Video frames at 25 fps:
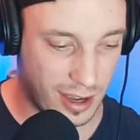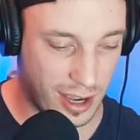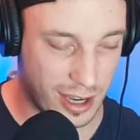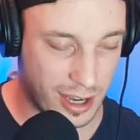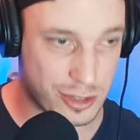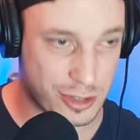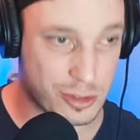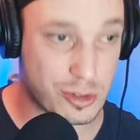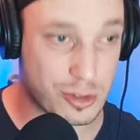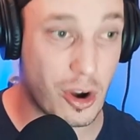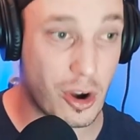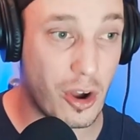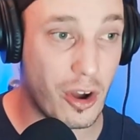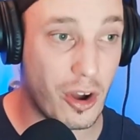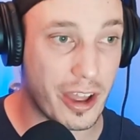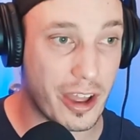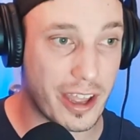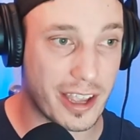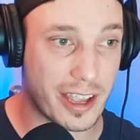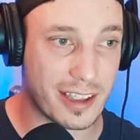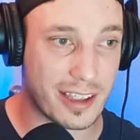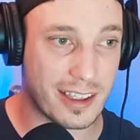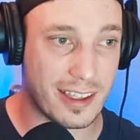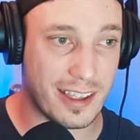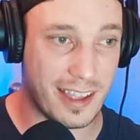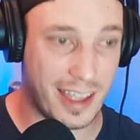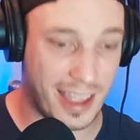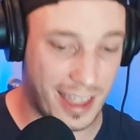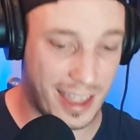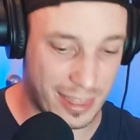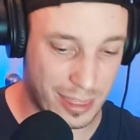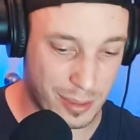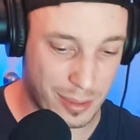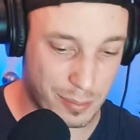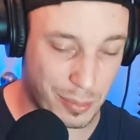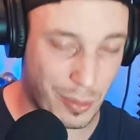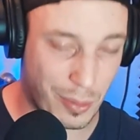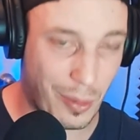a drawing
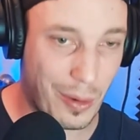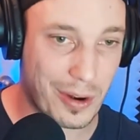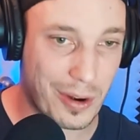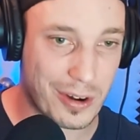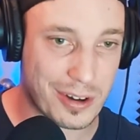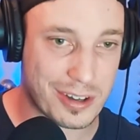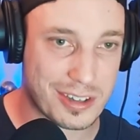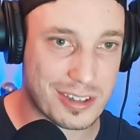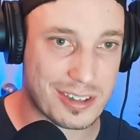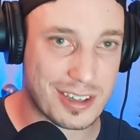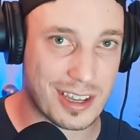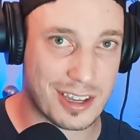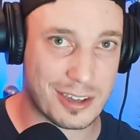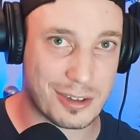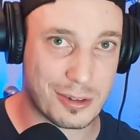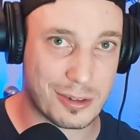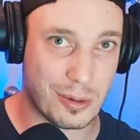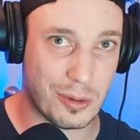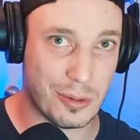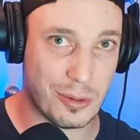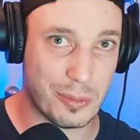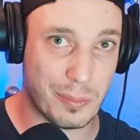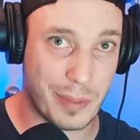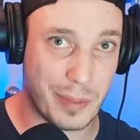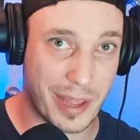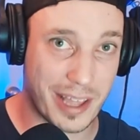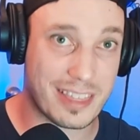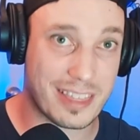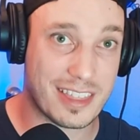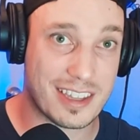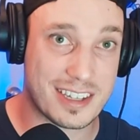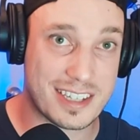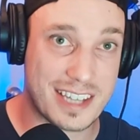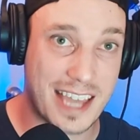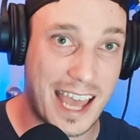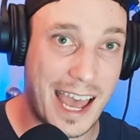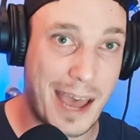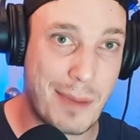and the parts and told, make
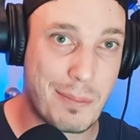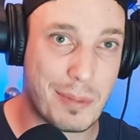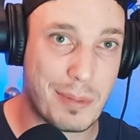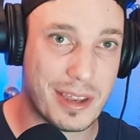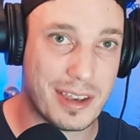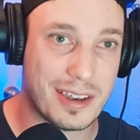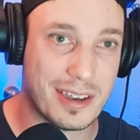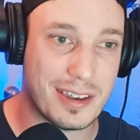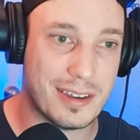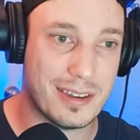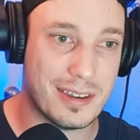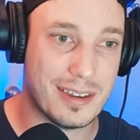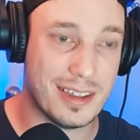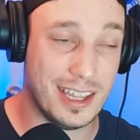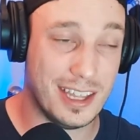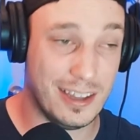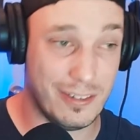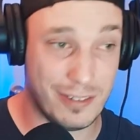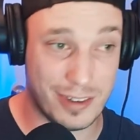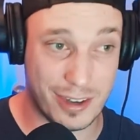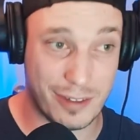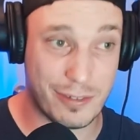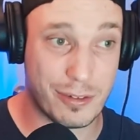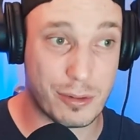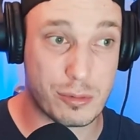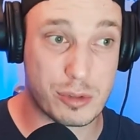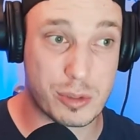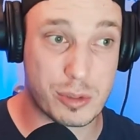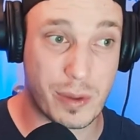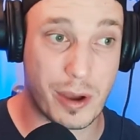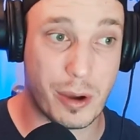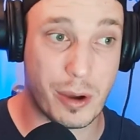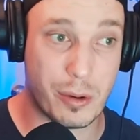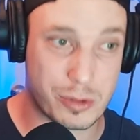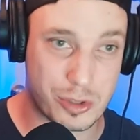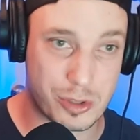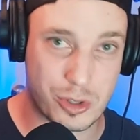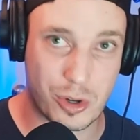this happen, even if it was my
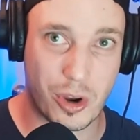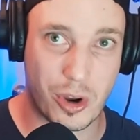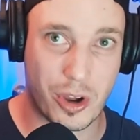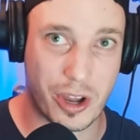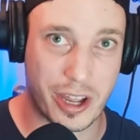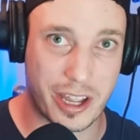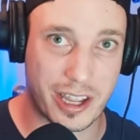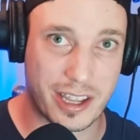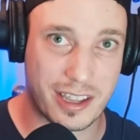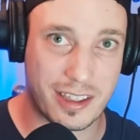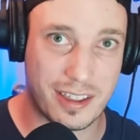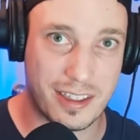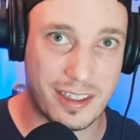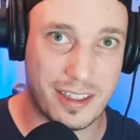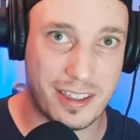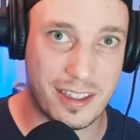own drawing.